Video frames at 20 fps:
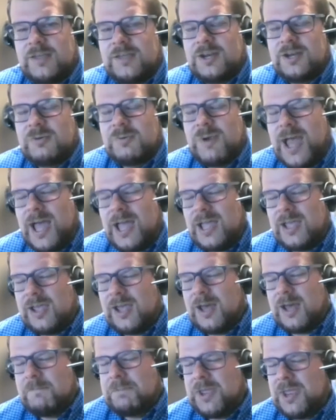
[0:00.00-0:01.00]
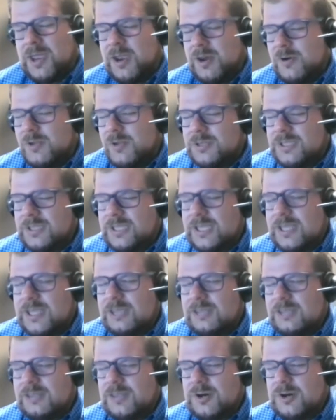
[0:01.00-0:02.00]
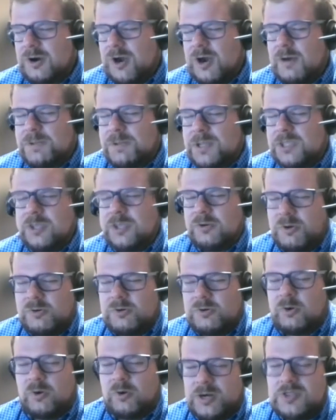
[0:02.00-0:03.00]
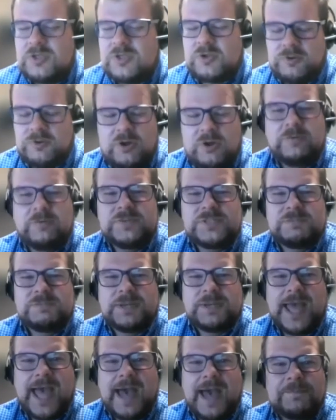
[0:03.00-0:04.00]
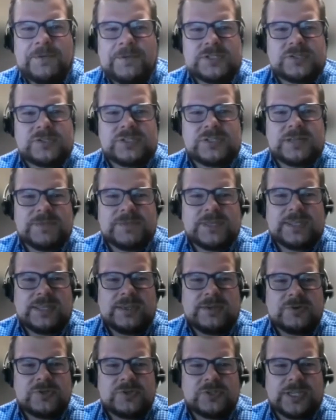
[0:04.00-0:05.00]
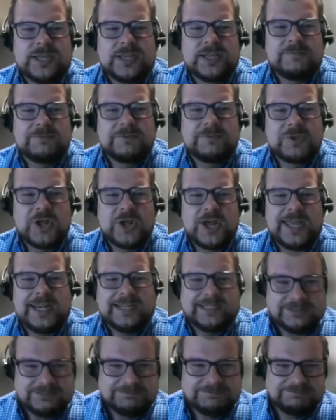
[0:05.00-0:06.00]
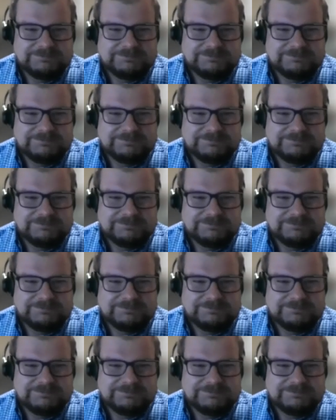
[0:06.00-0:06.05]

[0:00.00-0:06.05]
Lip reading: In Iraq, apparently there are pick your own orange groves, but apples are something that usually come from China.